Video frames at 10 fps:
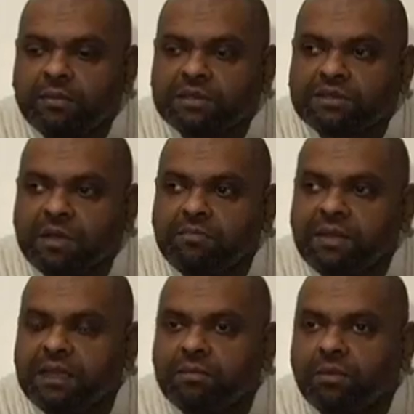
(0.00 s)
some
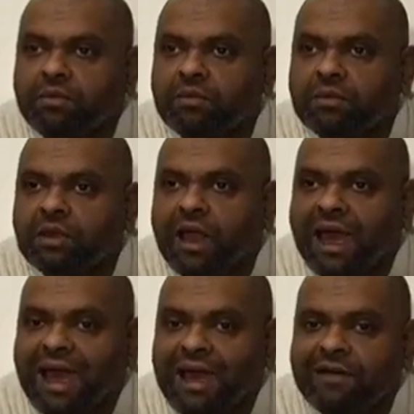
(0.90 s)
people,
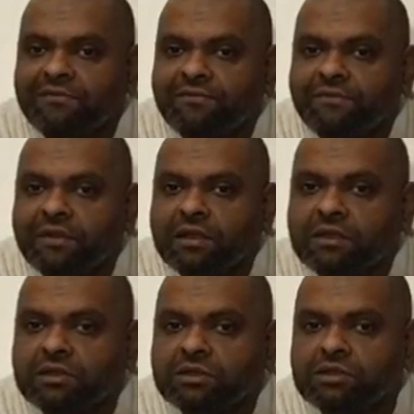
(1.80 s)
have
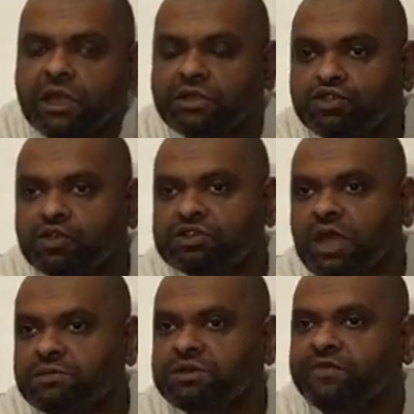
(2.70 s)
two
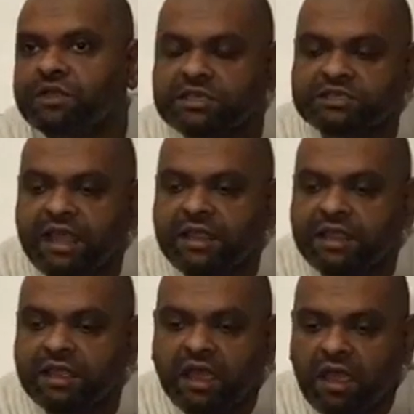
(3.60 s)
types of
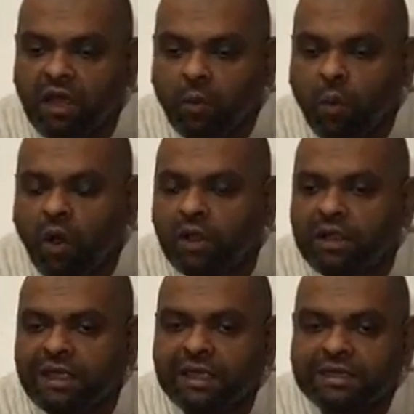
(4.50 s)
understanding. One
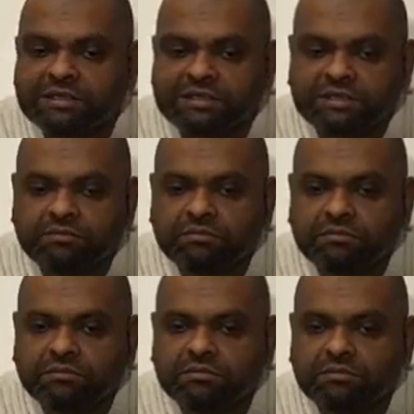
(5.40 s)
is
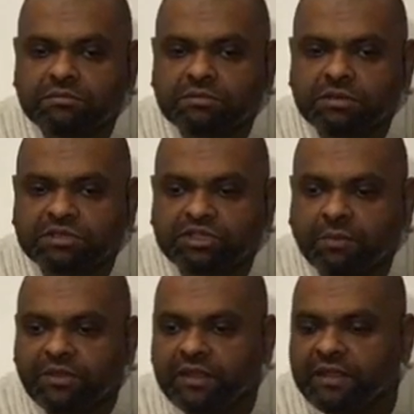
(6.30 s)

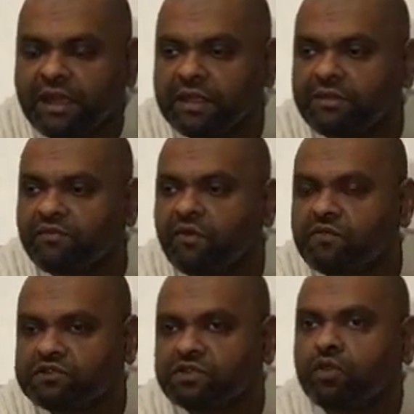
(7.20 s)
something that
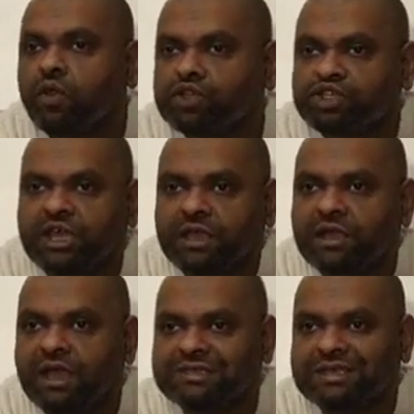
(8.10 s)
involves logic,
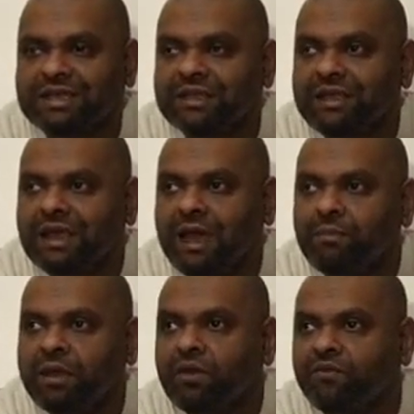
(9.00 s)
as in a
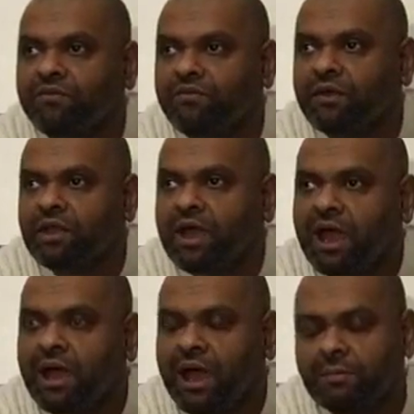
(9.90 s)
bit of.
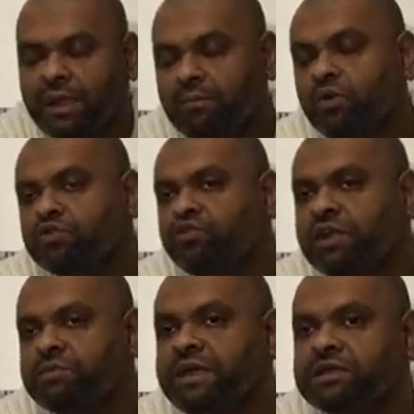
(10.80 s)
I'm not
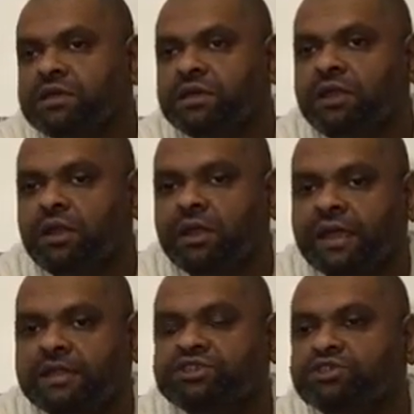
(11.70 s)
trying to be,
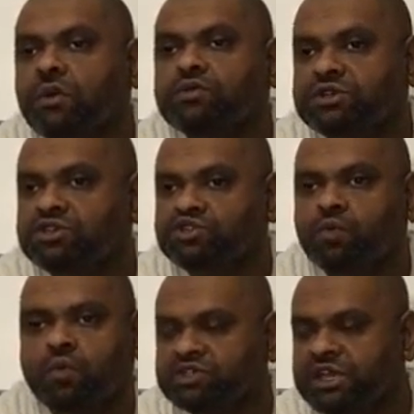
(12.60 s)
like insulting
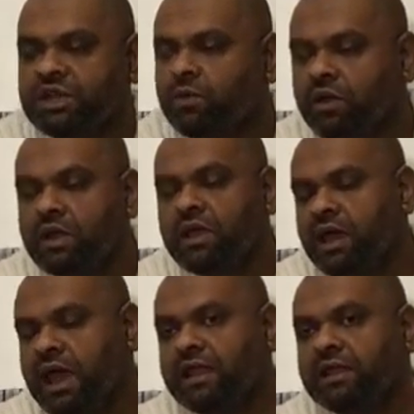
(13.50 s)
towards anyone,
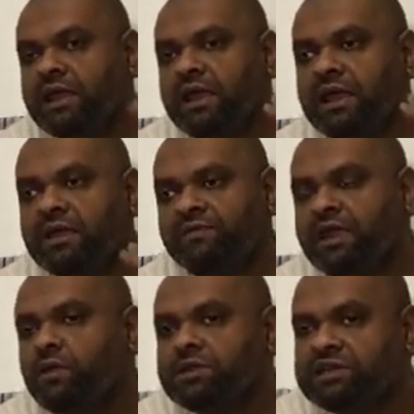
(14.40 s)
and if
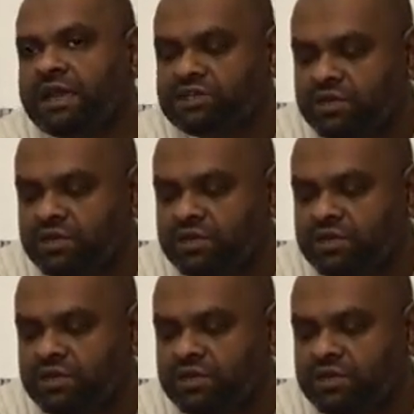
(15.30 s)
anyone takes